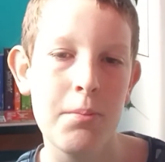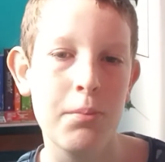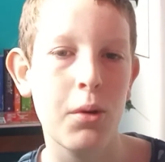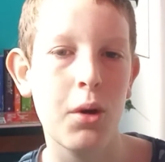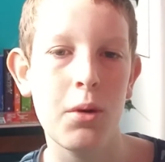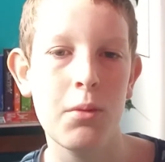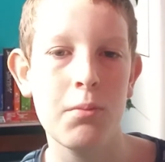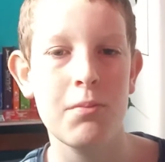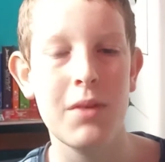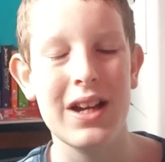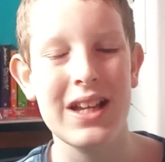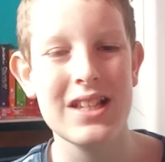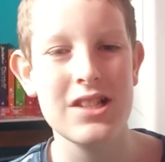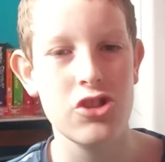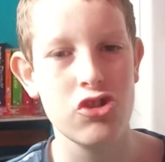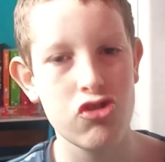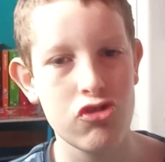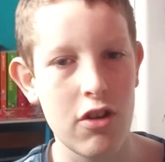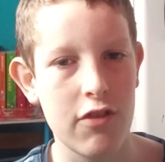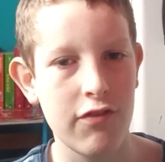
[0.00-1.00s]
but my
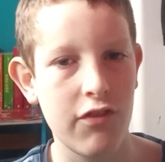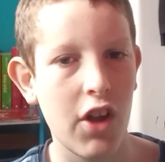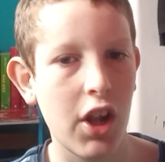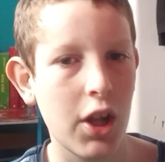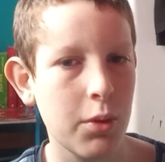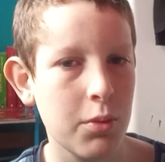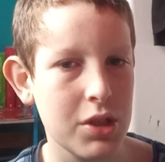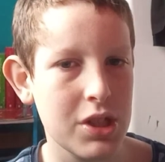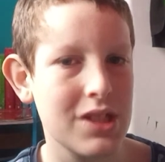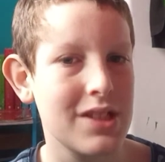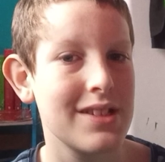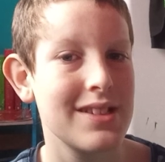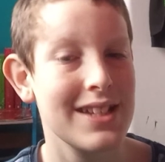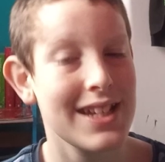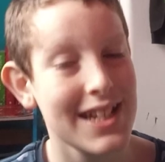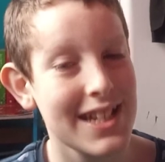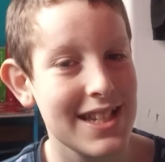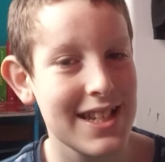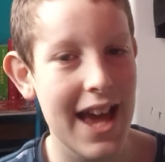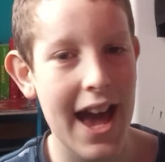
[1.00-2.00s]
Instagram followers
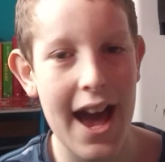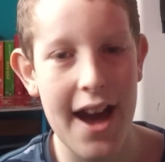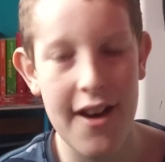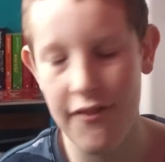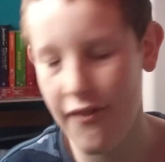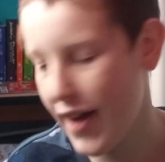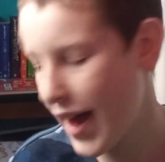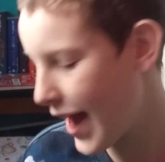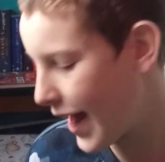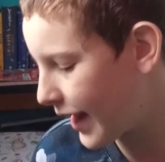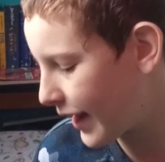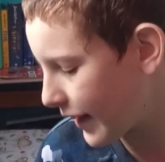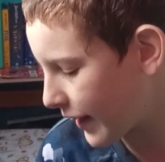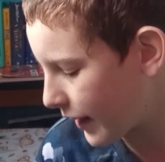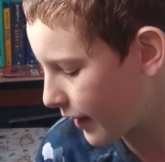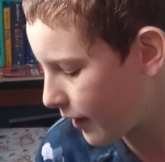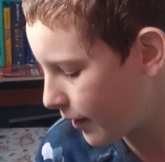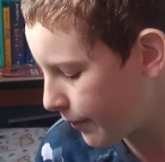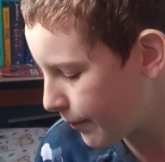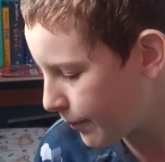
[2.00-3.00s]
did have a